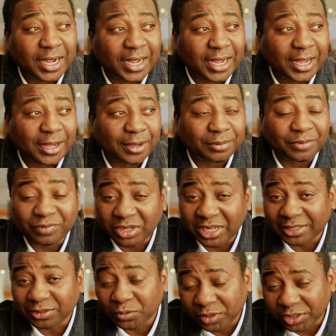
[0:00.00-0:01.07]
If you
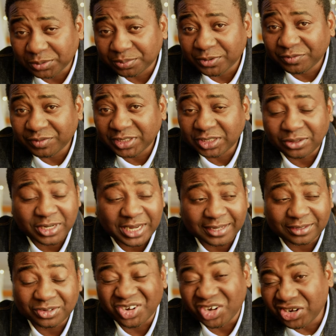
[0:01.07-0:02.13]
like to watch movies or
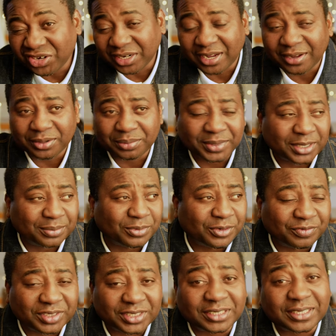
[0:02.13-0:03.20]
like to learn how to make
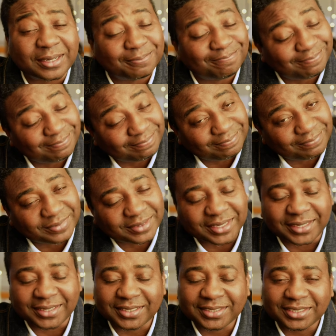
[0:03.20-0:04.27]
movies,
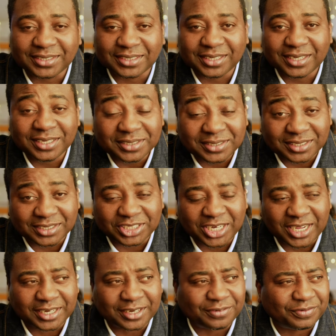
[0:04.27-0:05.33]
then this is the
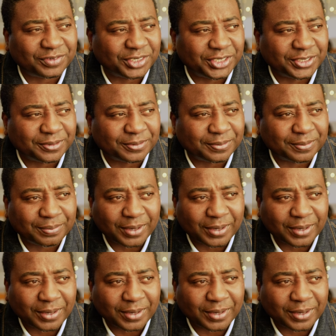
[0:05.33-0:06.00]
channel for you.